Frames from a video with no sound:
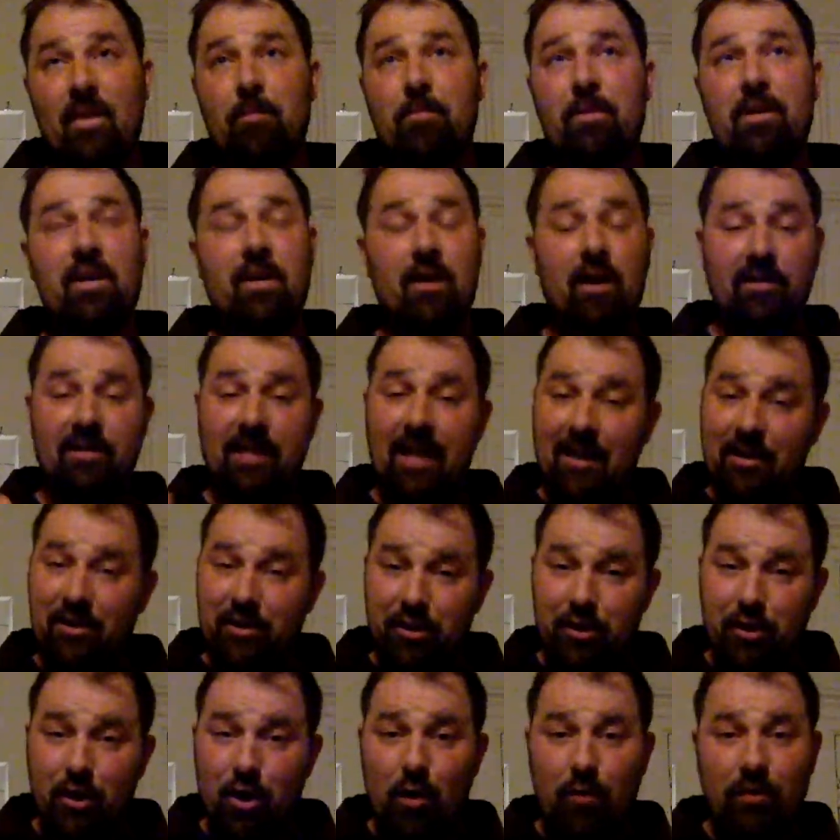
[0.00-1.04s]
Because as
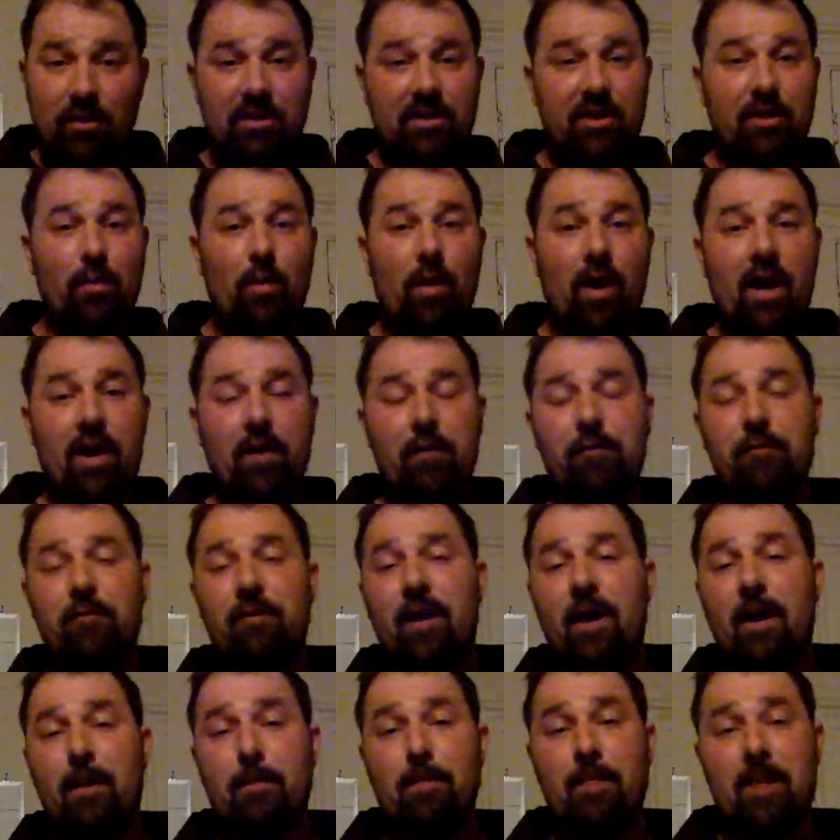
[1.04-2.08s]
you know,
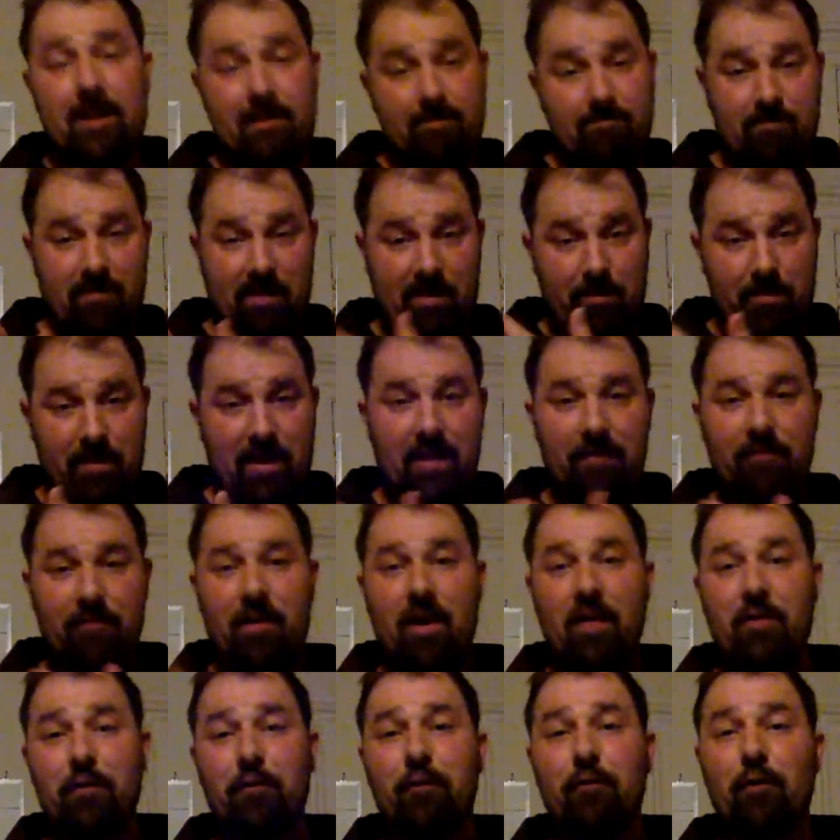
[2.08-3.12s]
CYFM and me and
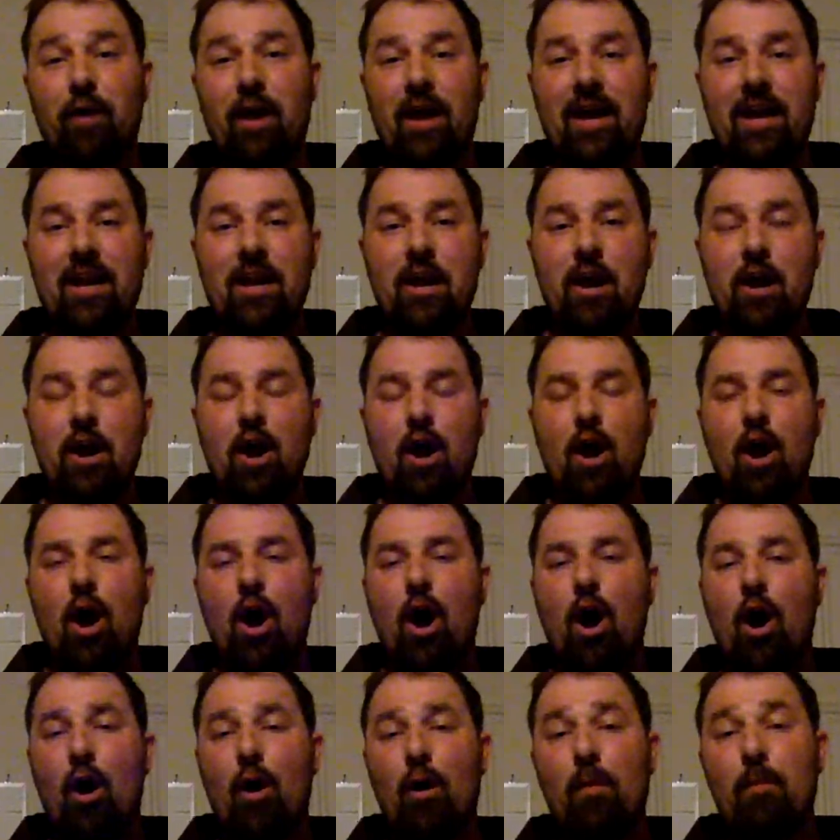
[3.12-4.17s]
Father Fred
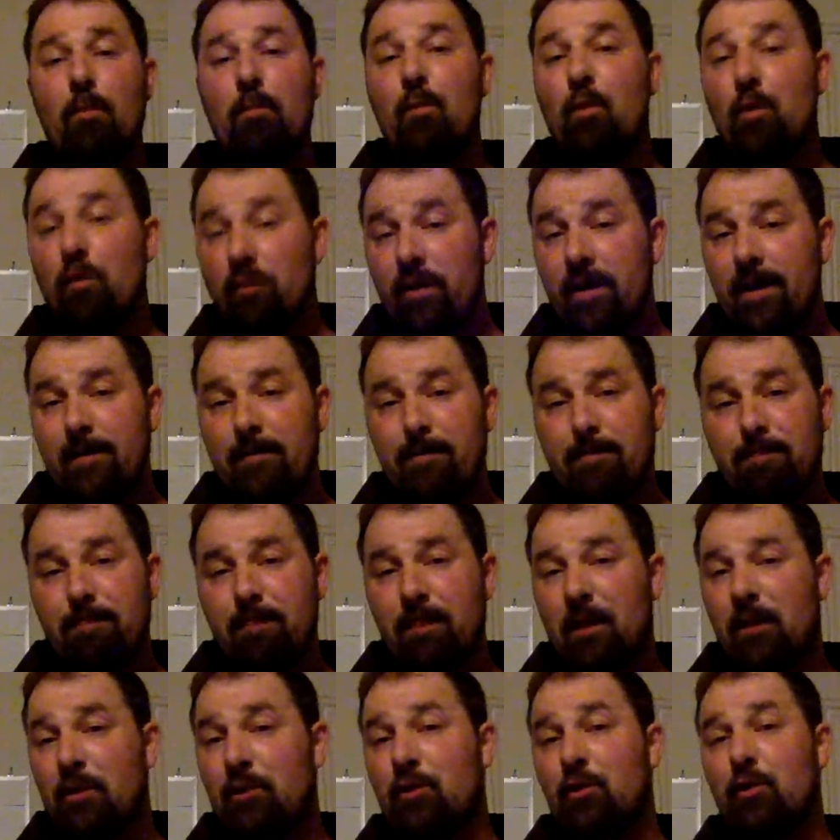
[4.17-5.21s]
are moving
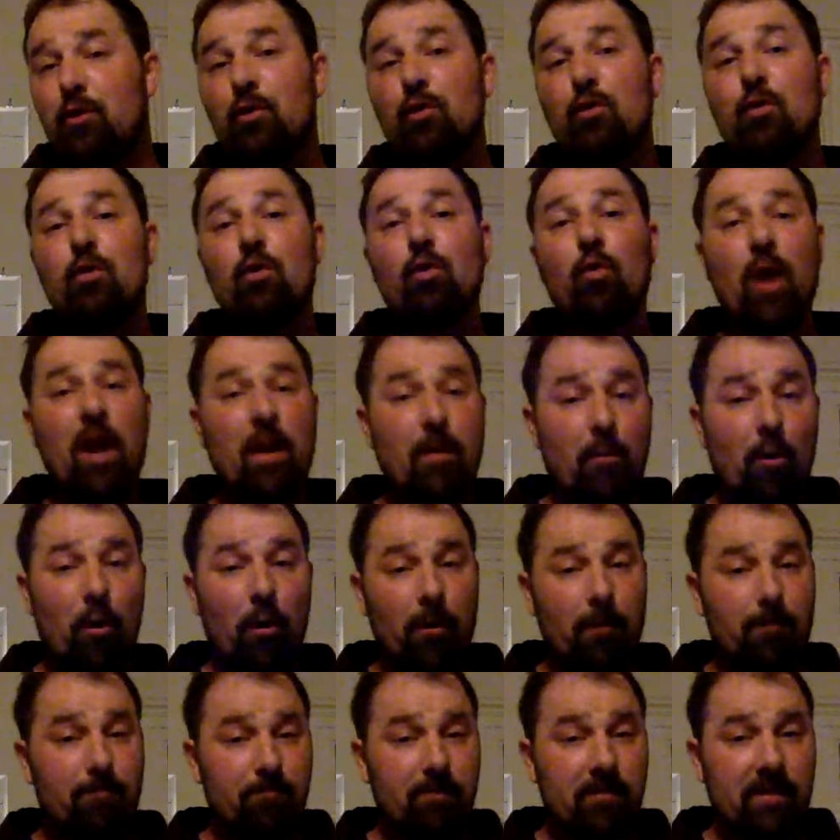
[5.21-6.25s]
to
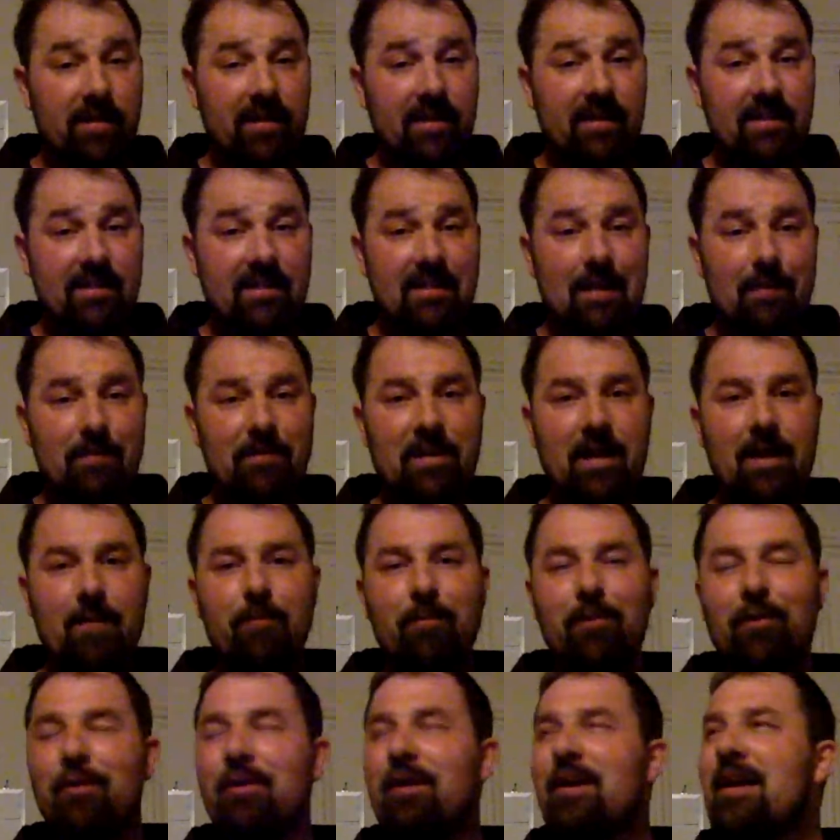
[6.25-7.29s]
Graymore in
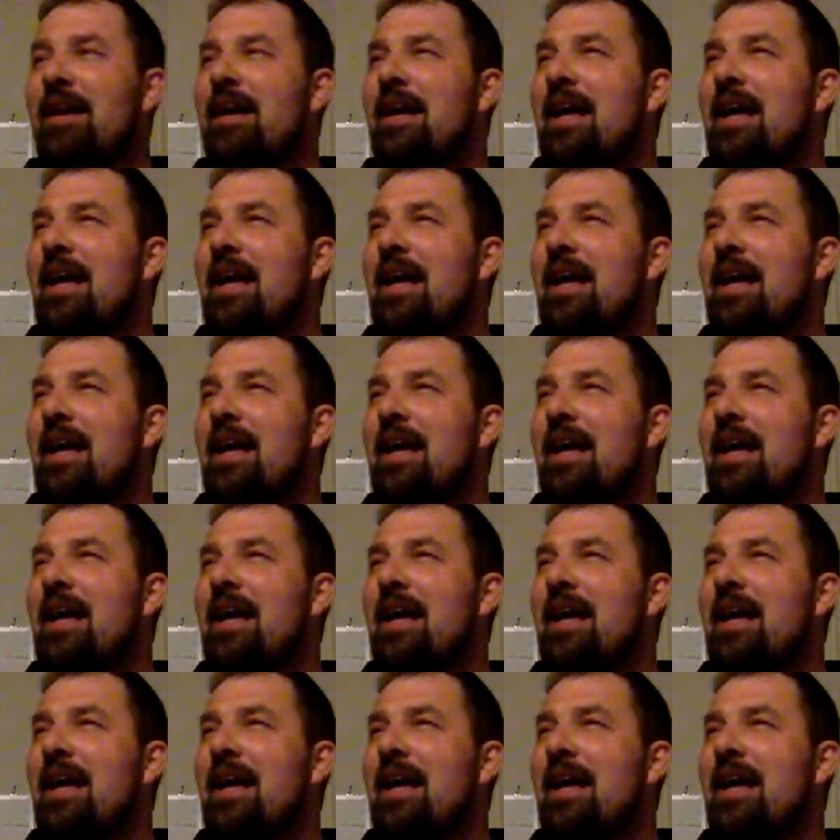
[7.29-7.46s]
September.